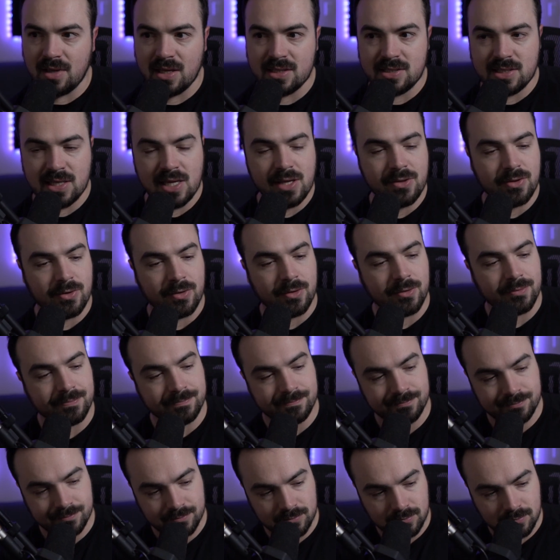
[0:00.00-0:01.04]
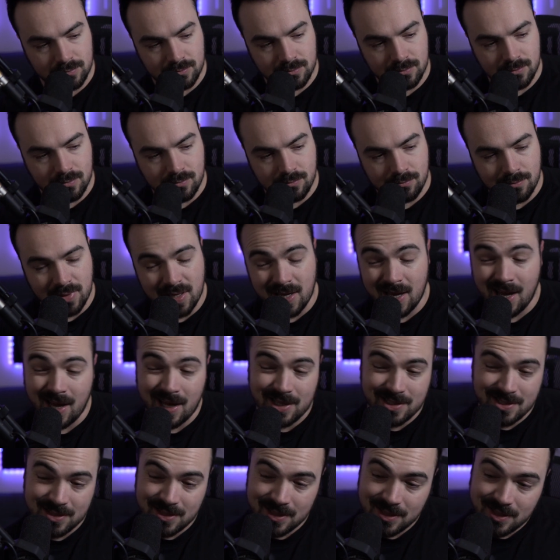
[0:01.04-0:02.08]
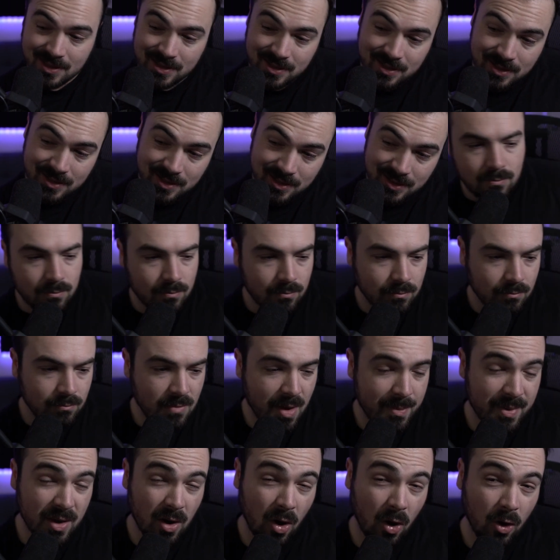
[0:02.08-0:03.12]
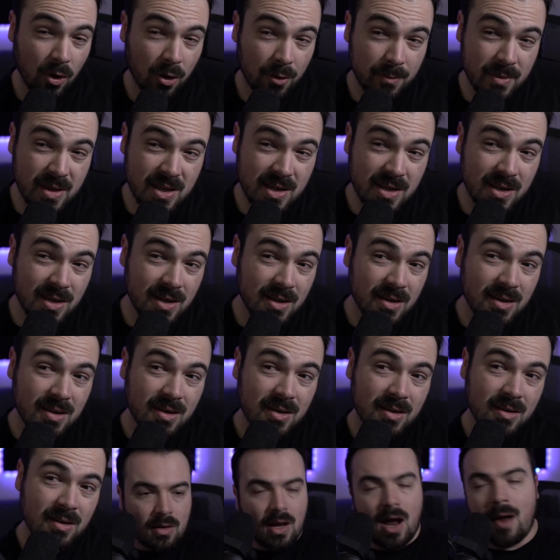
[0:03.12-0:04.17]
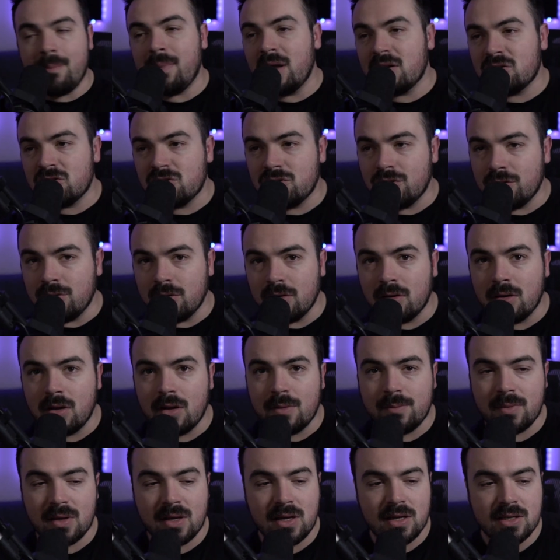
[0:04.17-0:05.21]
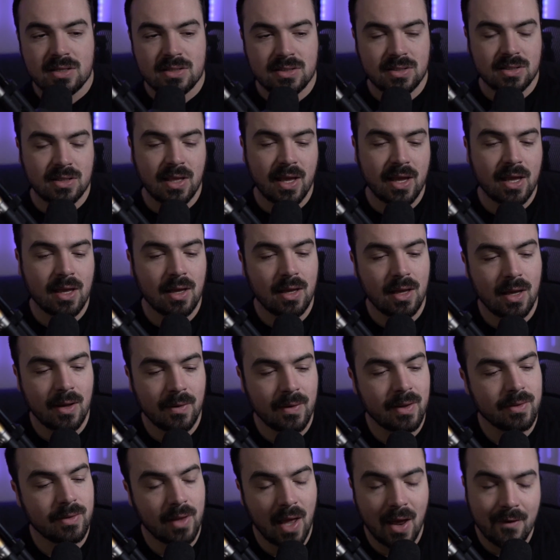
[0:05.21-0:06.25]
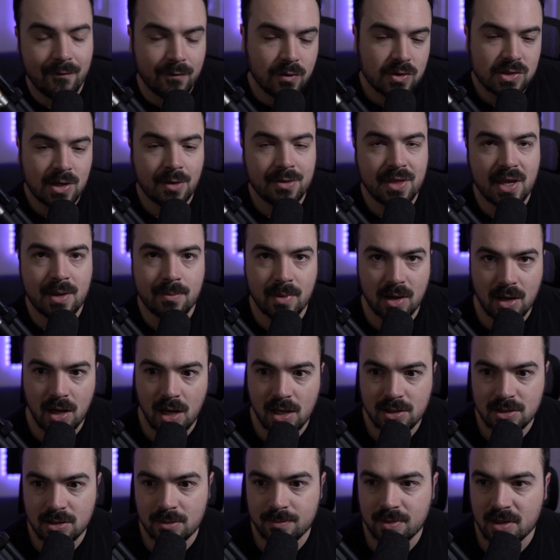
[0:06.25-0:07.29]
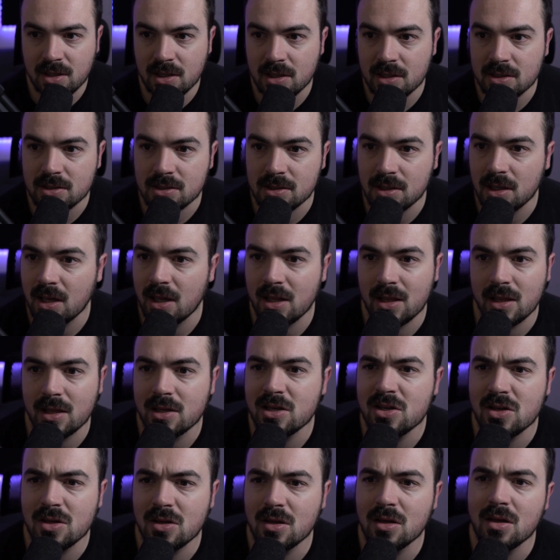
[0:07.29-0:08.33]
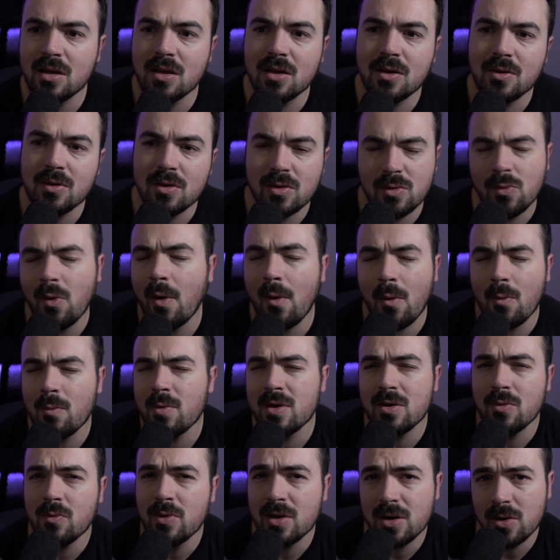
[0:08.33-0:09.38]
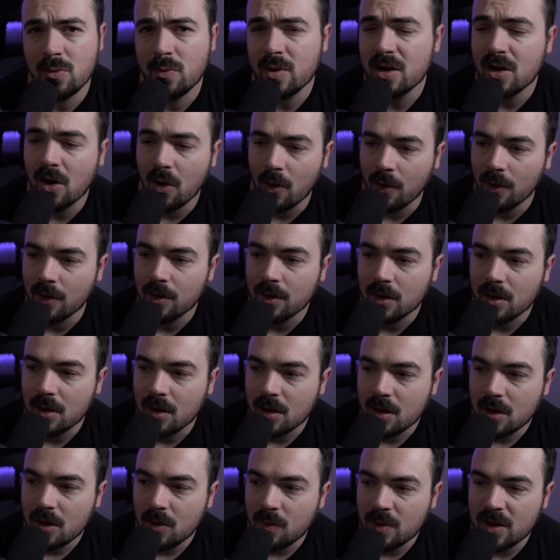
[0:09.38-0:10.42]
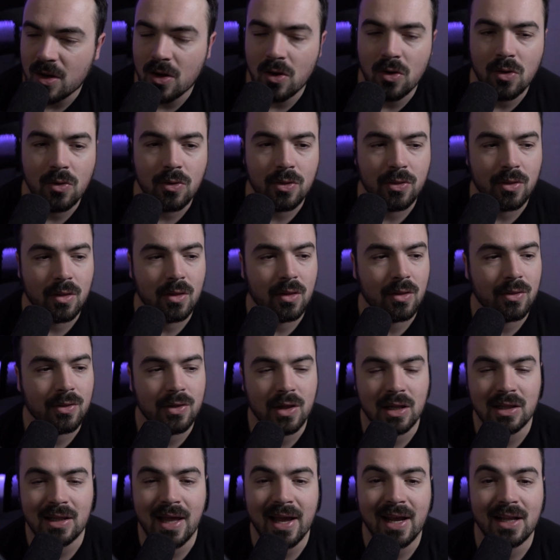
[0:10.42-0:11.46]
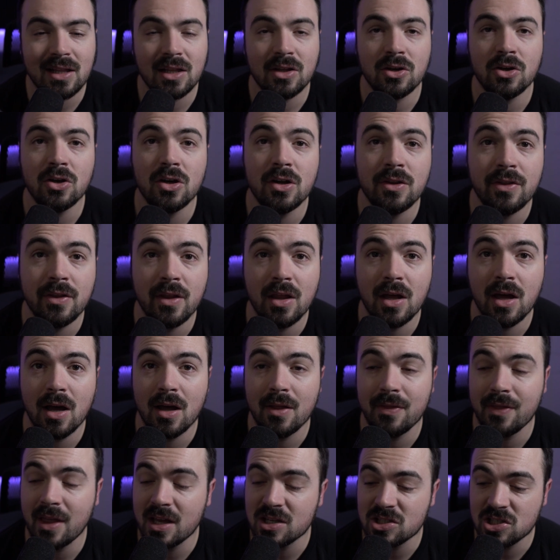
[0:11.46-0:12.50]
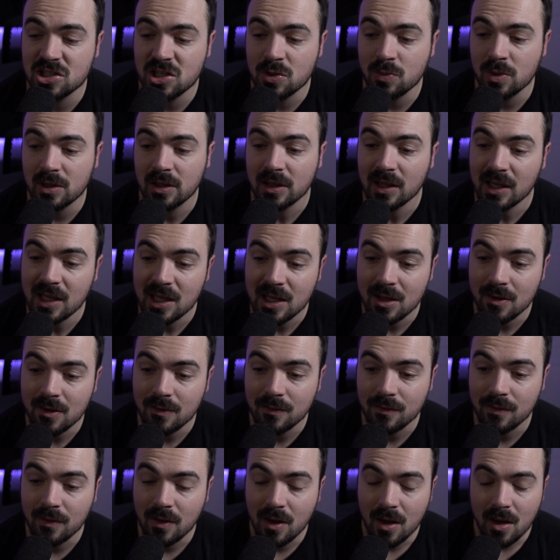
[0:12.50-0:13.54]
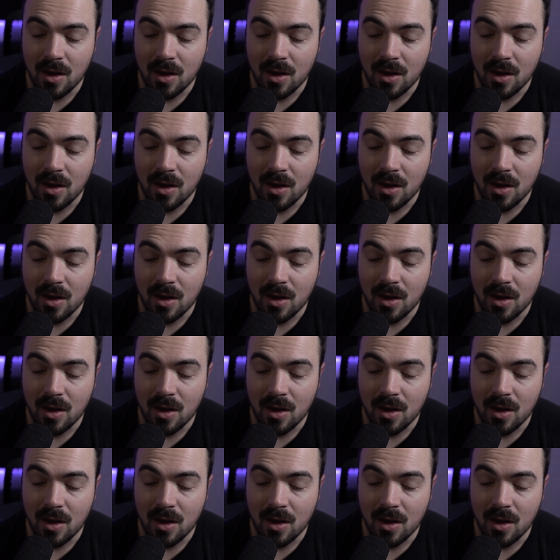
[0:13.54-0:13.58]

it's either Mikasa, maybe Armin? I'm not sure. Because, like, at first I think Mikasa, because we know her. We know the likelihood that she would leave